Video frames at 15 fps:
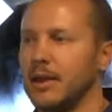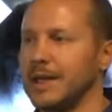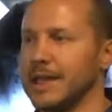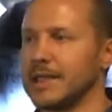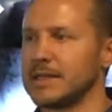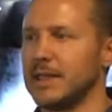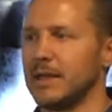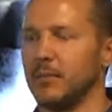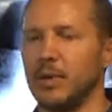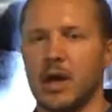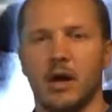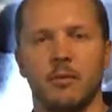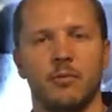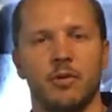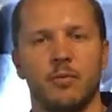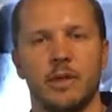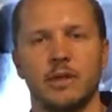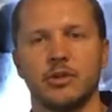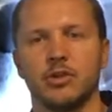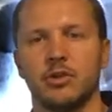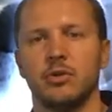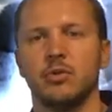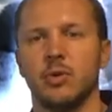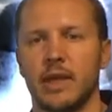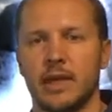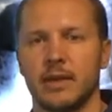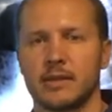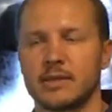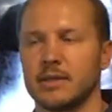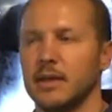He hasn't had a bowel movement in 2
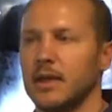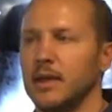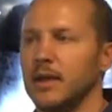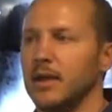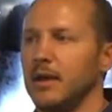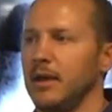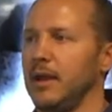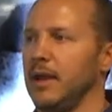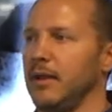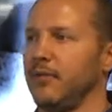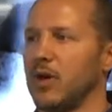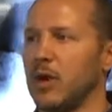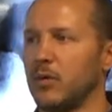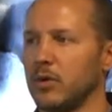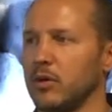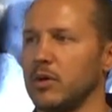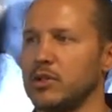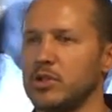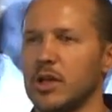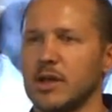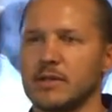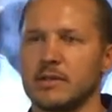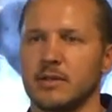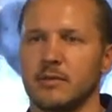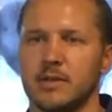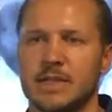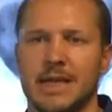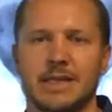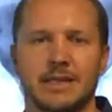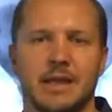weeks. And if I were to adjust him
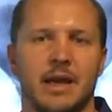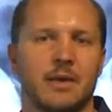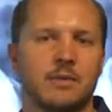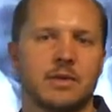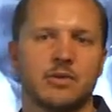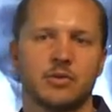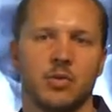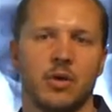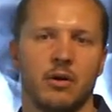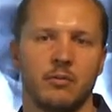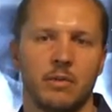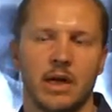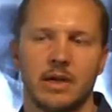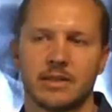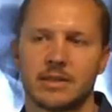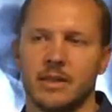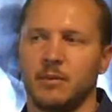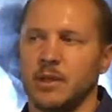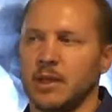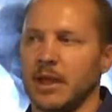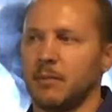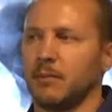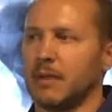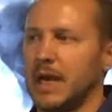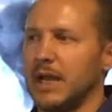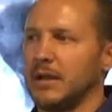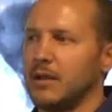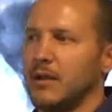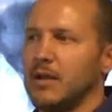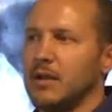10 times in 12 months, that'd be like
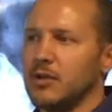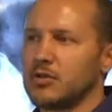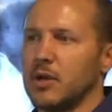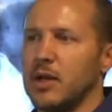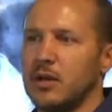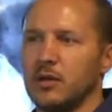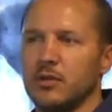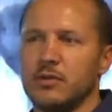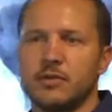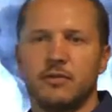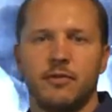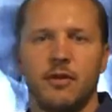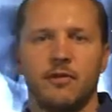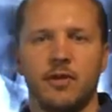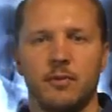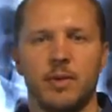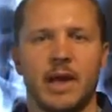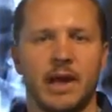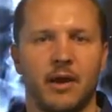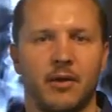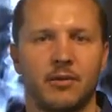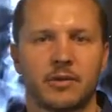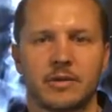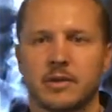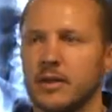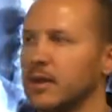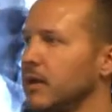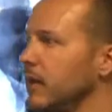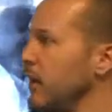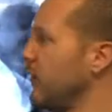Mike trying to lose 50 pounds,
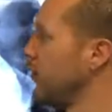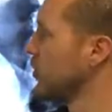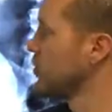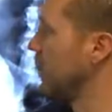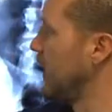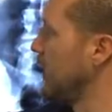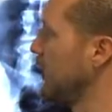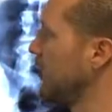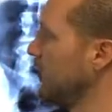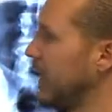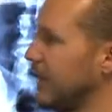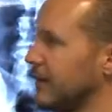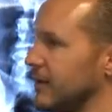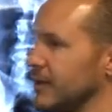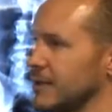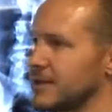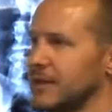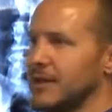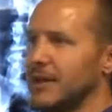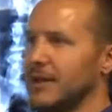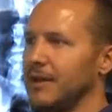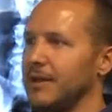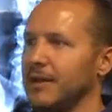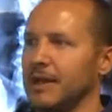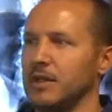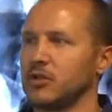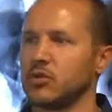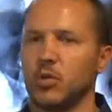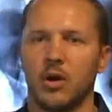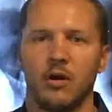if we're trying to correct this,
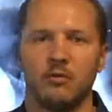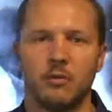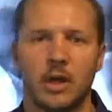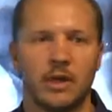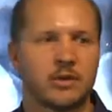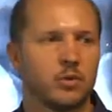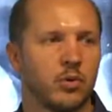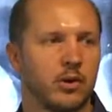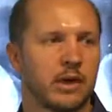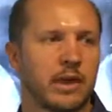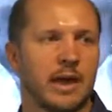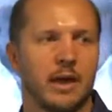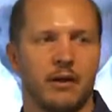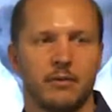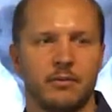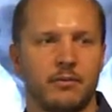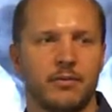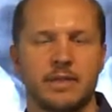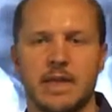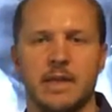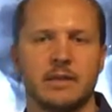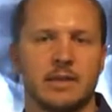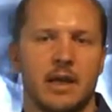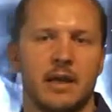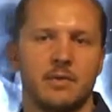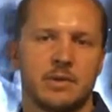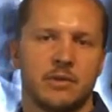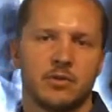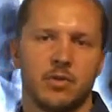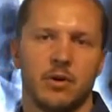in 12 months, working out 10
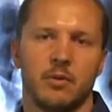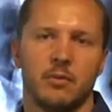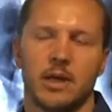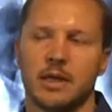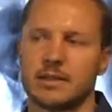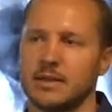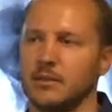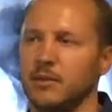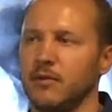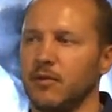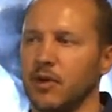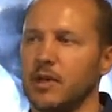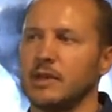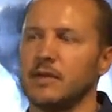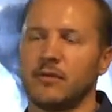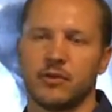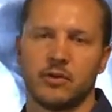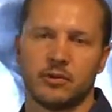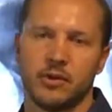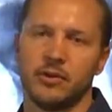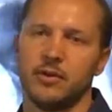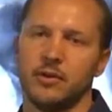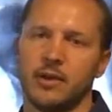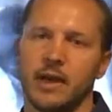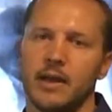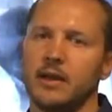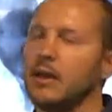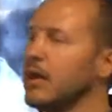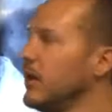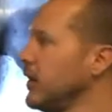times in 12 months. It'd be very difficult to do that.